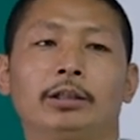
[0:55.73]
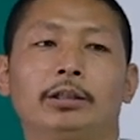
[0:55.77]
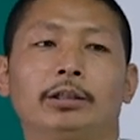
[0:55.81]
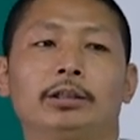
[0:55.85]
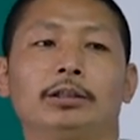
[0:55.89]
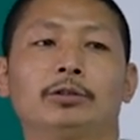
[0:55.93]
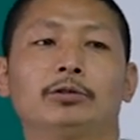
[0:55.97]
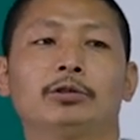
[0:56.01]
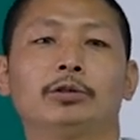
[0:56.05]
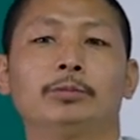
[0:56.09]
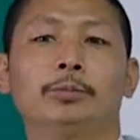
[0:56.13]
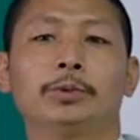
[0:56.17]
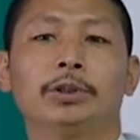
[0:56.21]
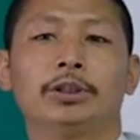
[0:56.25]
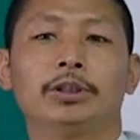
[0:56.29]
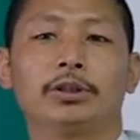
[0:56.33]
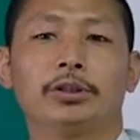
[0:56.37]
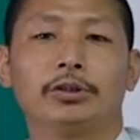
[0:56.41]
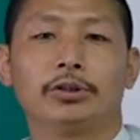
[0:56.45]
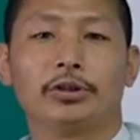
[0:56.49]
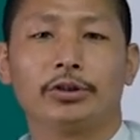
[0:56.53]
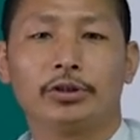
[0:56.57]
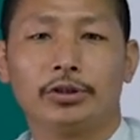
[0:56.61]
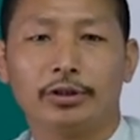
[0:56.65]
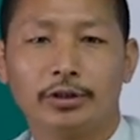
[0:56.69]
It could be
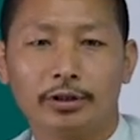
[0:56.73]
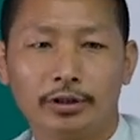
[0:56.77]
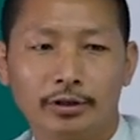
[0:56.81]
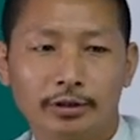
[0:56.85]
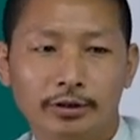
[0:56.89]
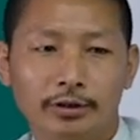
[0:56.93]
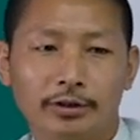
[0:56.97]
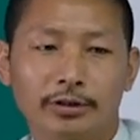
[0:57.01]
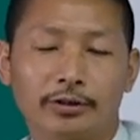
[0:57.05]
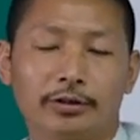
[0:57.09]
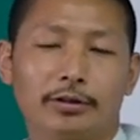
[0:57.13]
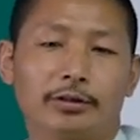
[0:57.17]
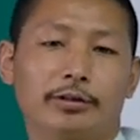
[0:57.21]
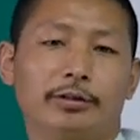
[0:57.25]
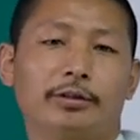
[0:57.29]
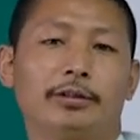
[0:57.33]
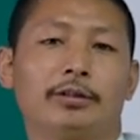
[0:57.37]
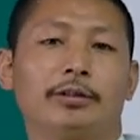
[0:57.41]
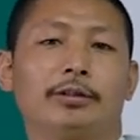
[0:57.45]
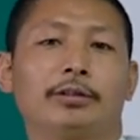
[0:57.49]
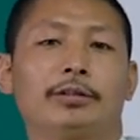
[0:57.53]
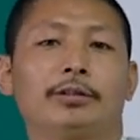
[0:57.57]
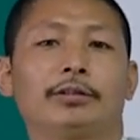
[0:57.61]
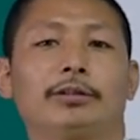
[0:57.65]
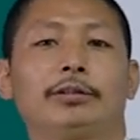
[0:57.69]
the shirts,
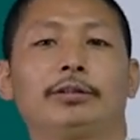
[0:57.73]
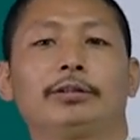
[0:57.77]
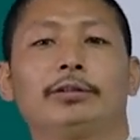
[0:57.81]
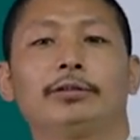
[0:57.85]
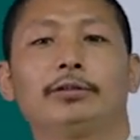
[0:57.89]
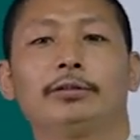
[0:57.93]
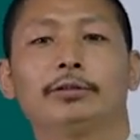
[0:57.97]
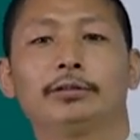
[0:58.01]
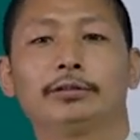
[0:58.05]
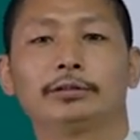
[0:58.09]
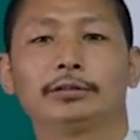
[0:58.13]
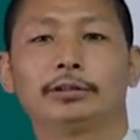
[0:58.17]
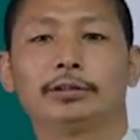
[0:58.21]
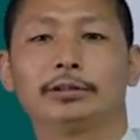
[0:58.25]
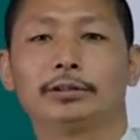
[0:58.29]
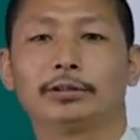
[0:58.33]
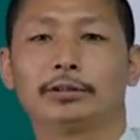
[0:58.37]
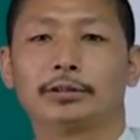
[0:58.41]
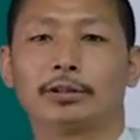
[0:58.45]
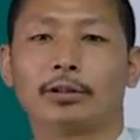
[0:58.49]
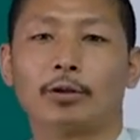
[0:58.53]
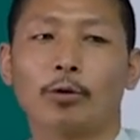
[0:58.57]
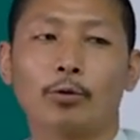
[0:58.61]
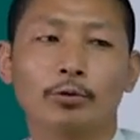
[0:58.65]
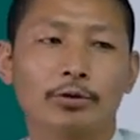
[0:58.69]
the, you know,
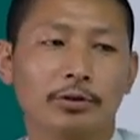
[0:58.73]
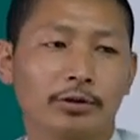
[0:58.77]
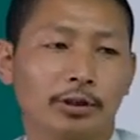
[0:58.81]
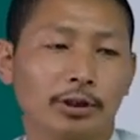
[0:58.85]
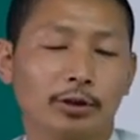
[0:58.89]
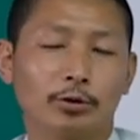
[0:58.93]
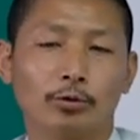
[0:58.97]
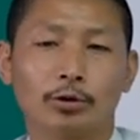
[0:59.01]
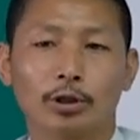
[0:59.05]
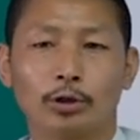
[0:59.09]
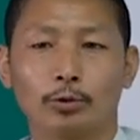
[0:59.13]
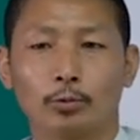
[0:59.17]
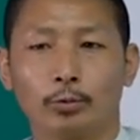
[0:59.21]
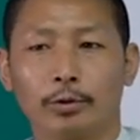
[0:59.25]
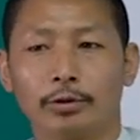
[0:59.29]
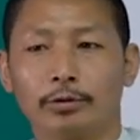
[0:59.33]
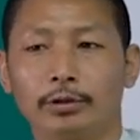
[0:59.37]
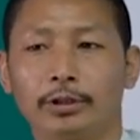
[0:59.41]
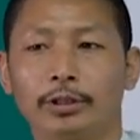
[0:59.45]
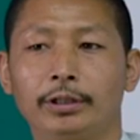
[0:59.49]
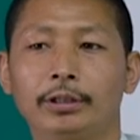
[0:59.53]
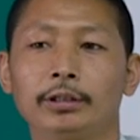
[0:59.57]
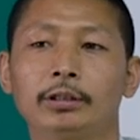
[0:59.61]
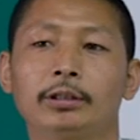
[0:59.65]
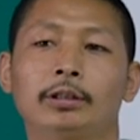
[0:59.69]
the clothes that you are
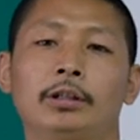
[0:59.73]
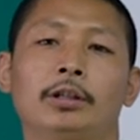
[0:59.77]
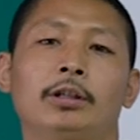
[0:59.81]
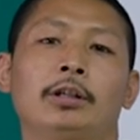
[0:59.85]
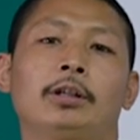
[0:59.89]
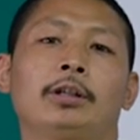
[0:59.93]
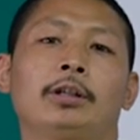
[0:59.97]
wearing.